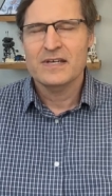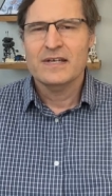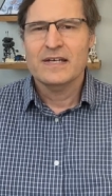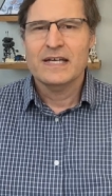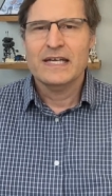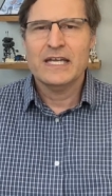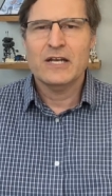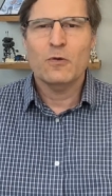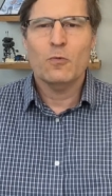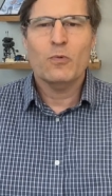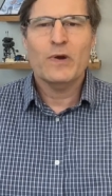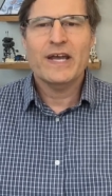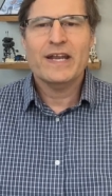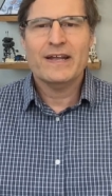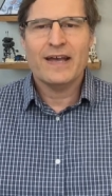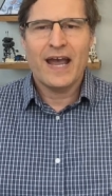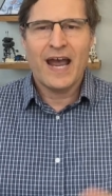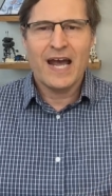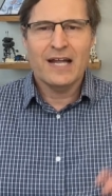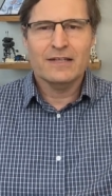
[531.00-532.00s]
in a way
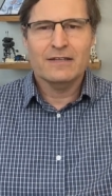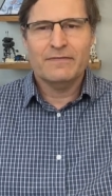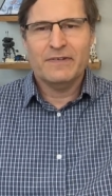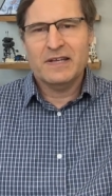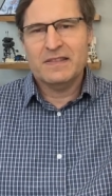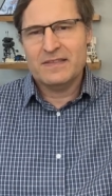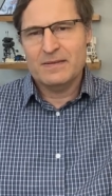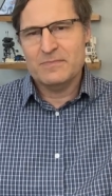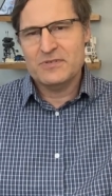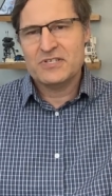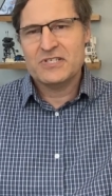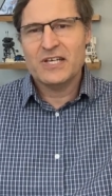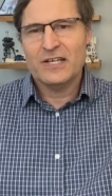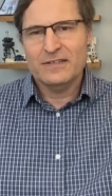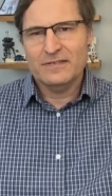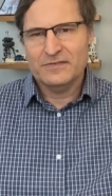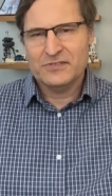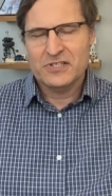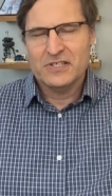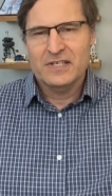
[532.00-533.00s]
to elevate
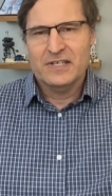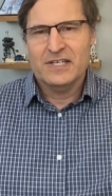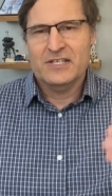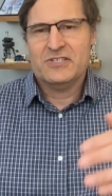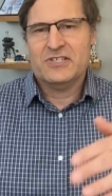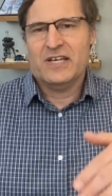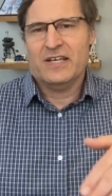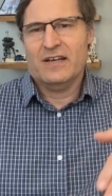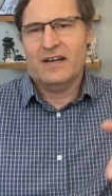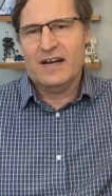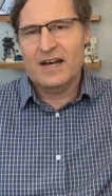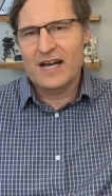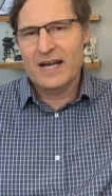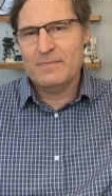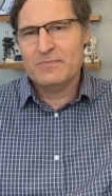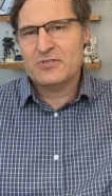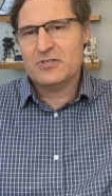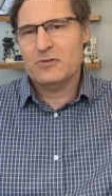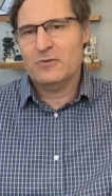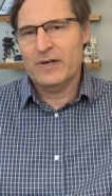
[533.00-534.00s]
themselves and saying, I'm
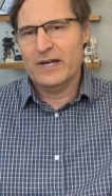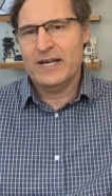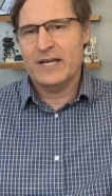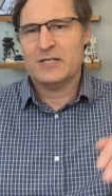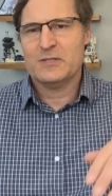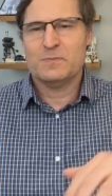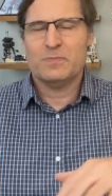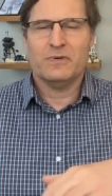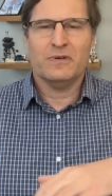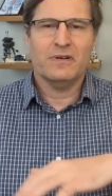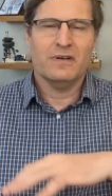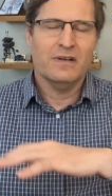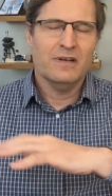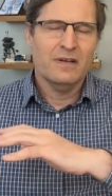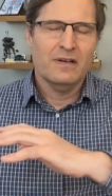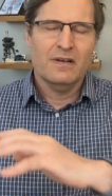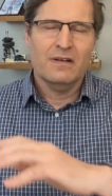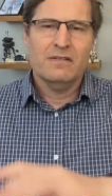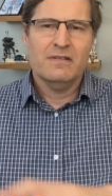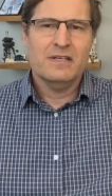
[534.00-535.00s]
so expert,
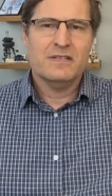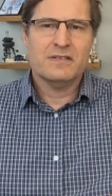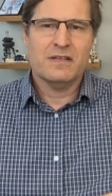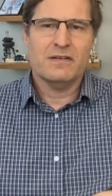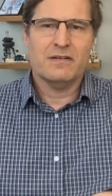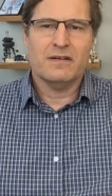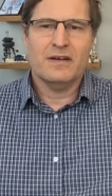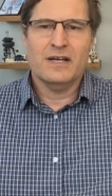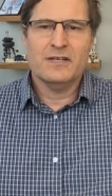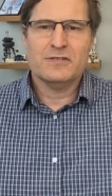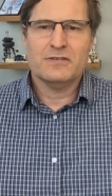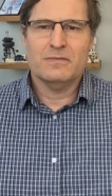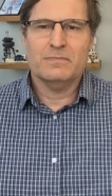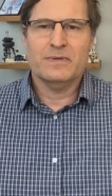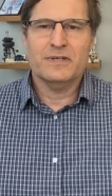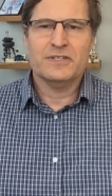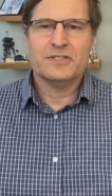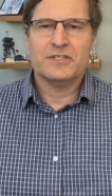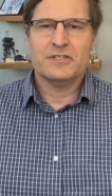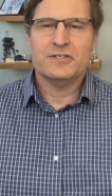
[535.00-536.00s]
these other guys are a
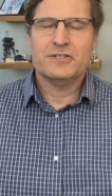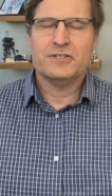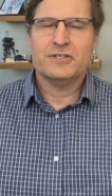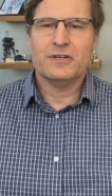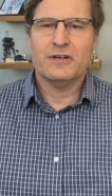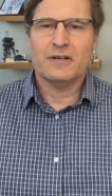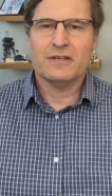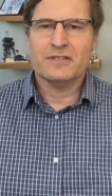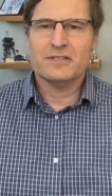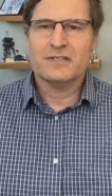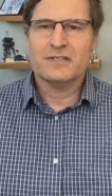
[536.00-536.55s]
bunch of jerks.